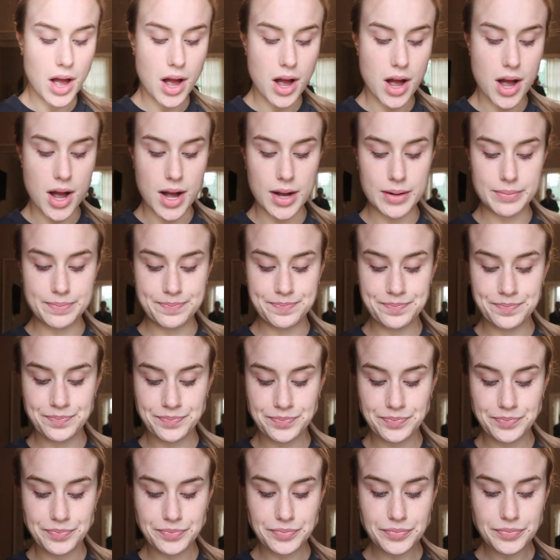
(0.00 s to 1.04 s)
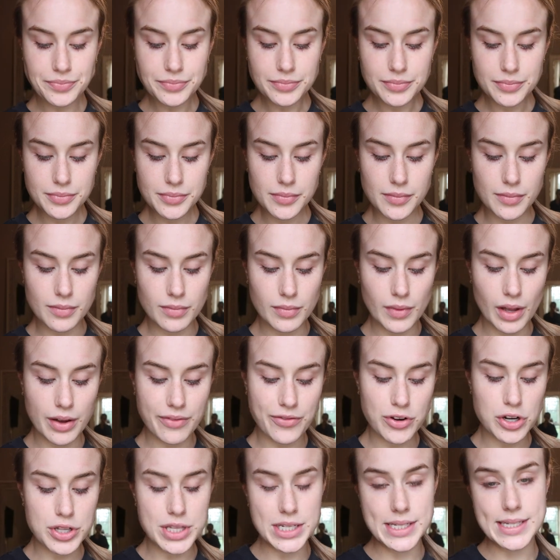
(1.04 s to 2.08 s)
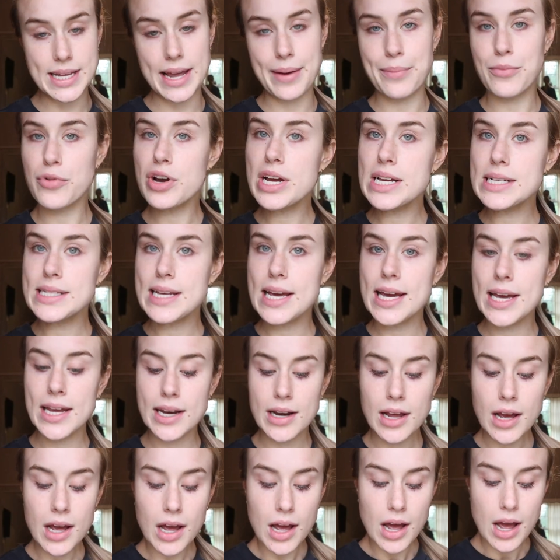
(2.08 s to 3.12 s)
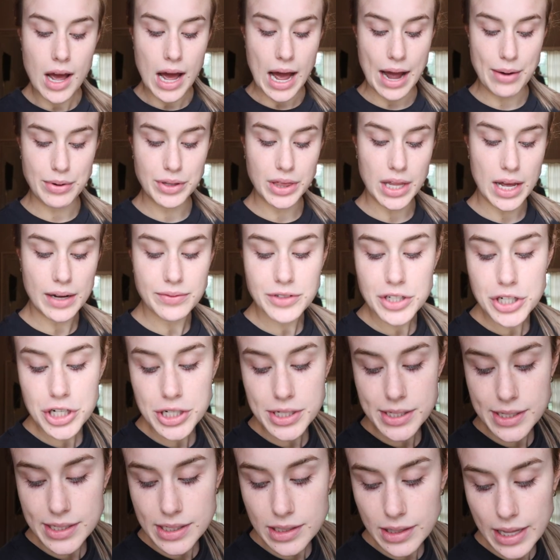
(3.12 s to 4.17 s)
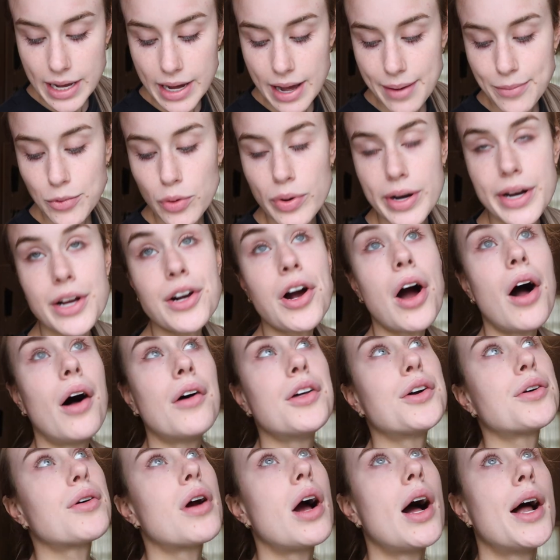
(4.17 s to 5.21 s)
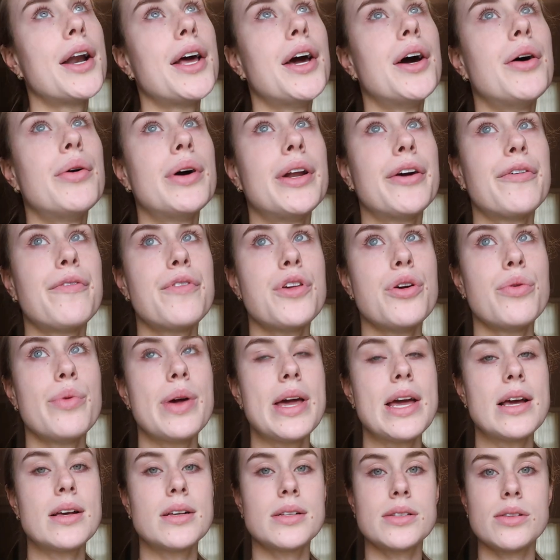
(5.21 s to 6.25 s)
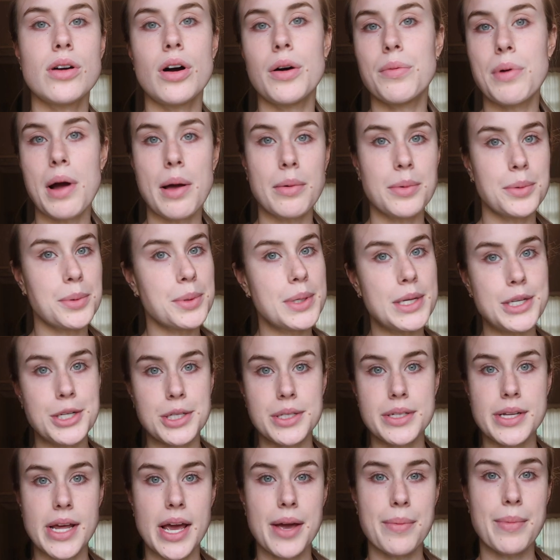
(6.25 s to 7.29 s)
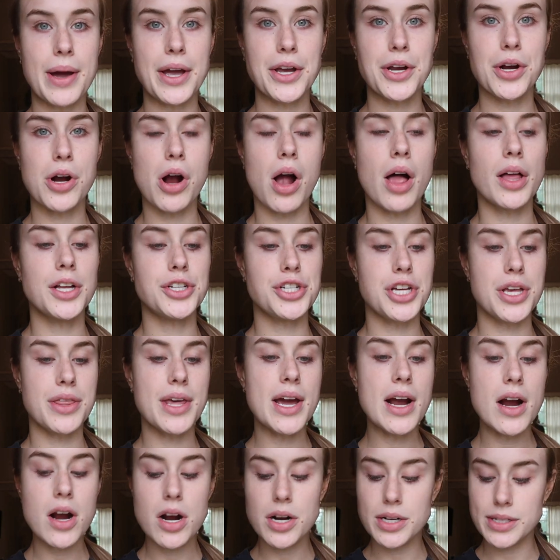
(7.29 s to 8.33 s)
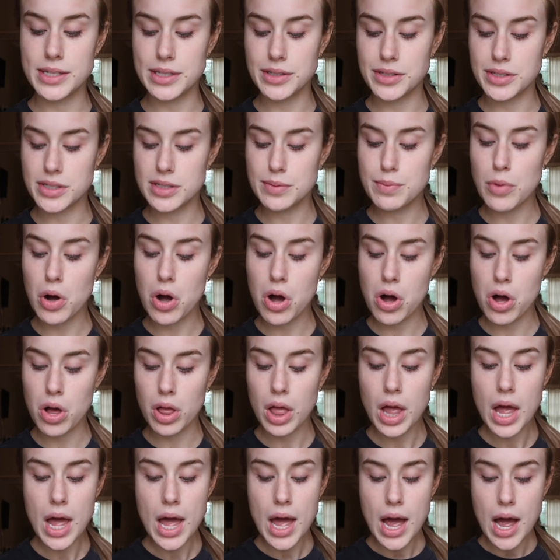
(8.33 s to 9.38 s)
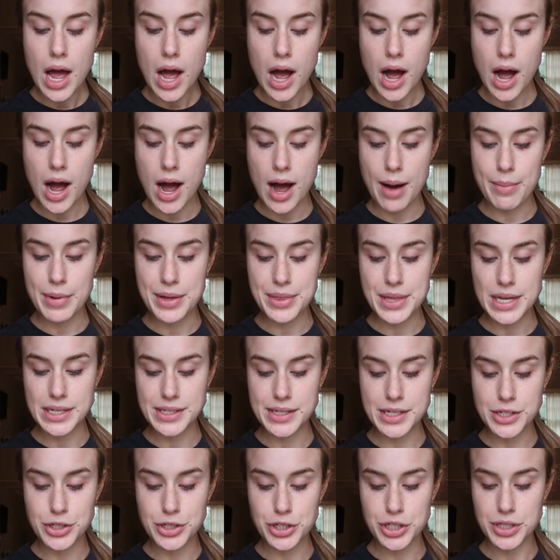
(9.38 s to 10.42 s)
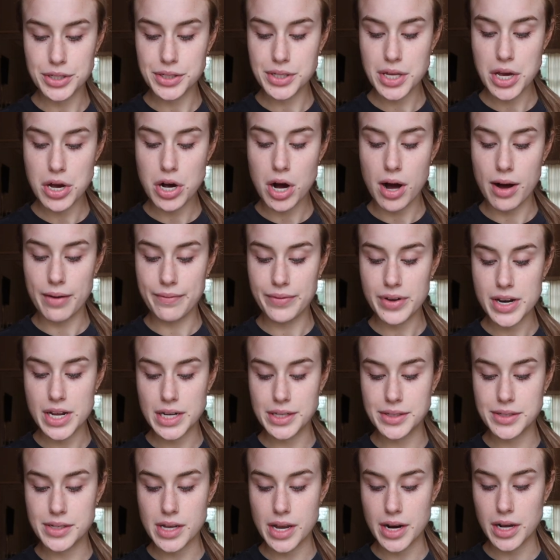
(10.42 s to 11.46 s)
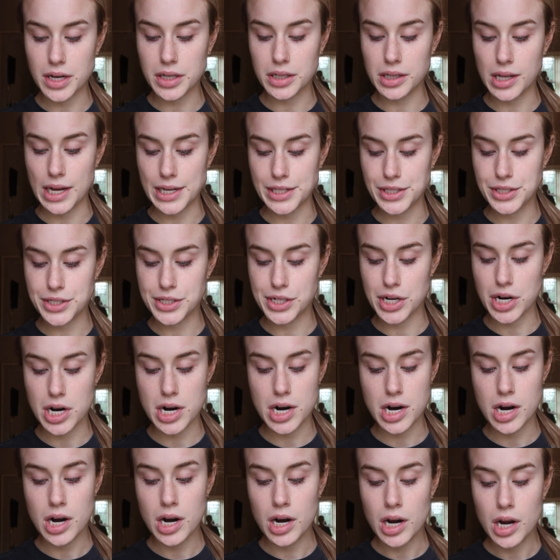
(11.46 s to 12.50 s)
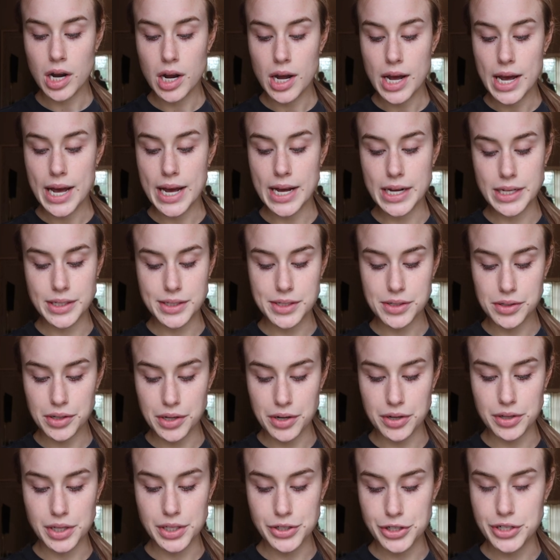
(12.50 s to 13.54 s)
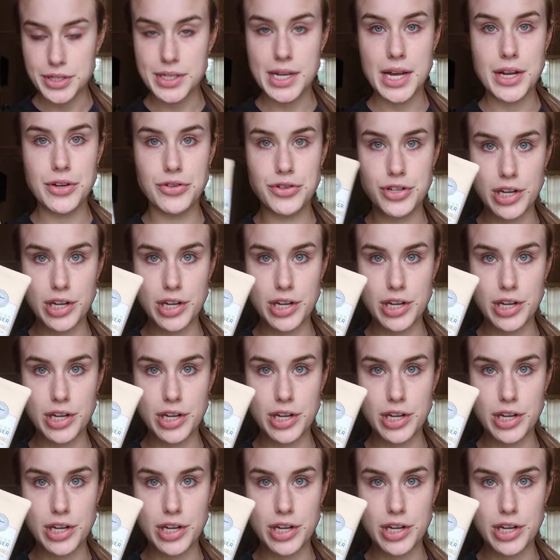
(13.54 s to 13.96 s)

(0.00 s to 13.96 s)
um, for the same reason. I would love to just, like I'm going to Colorado in a few weeks, so I'll probably just take my Curology there because it's small. Um, this is just the Confidence in a Cleanser it's literally just a